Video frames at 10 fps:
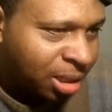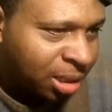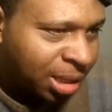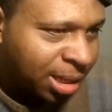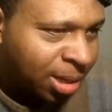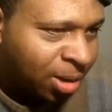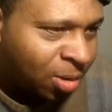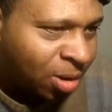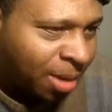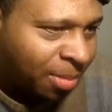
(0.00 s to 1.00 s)

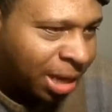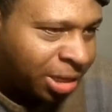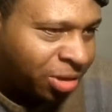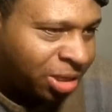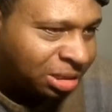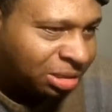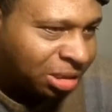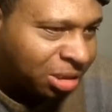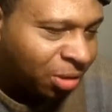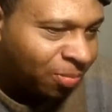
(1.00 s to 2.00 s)
I'm like, you can,
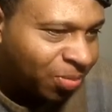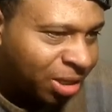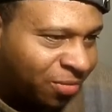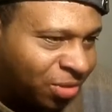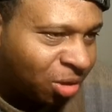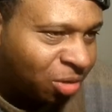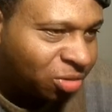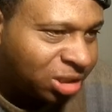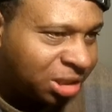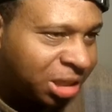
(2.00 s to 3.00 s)
even
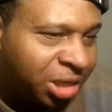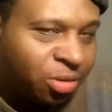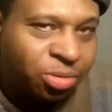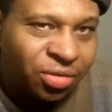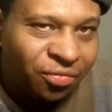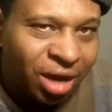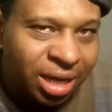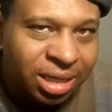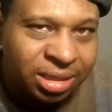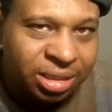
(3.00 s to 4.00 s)
seals
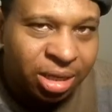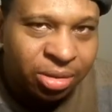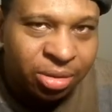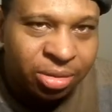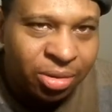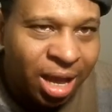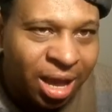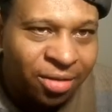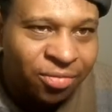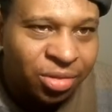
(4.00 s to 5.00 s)
fight each other, you
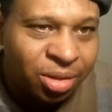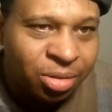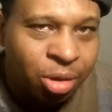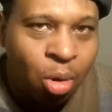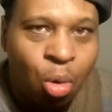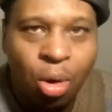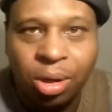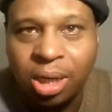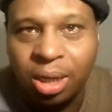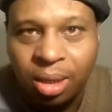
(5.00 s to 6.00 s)
have the
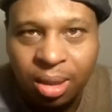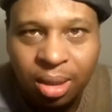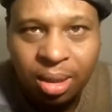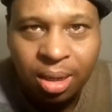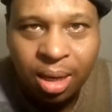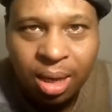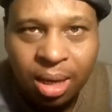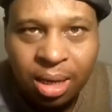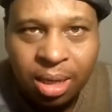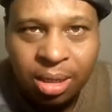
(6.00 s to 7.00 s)
orca.
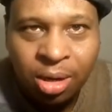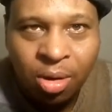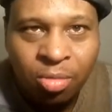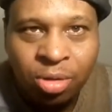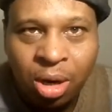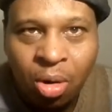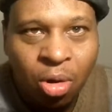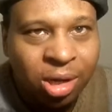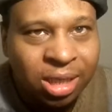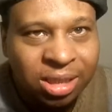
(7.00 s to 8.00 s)
When the
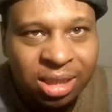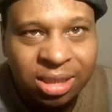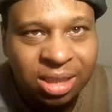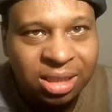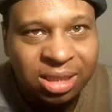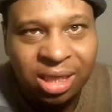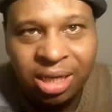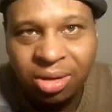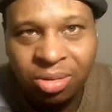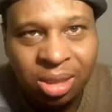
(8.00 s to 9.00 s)
orca sees a
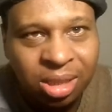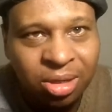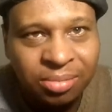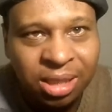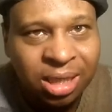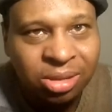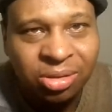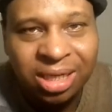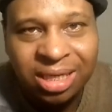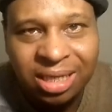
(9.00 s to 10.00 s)
seal, it's
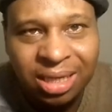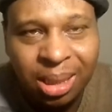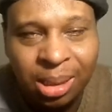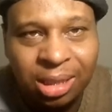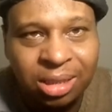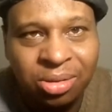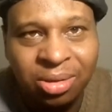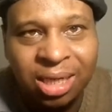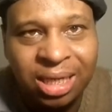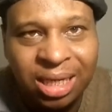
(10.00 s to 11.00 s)
going to kill it. It's
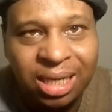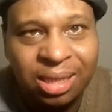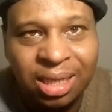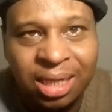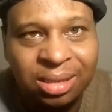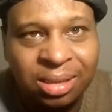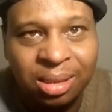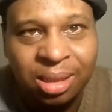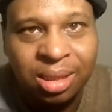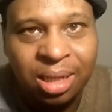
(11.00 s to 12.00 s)
going to eat it instantly.